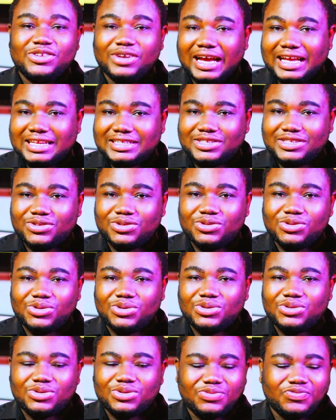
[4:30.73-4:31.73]
are too
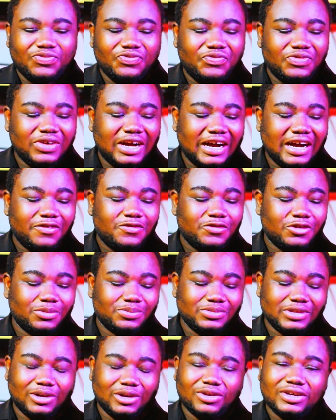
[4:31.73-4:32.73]
far
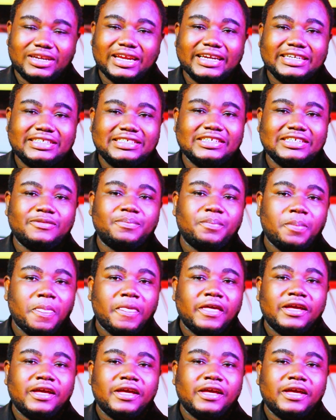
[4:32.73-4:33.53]
from the location.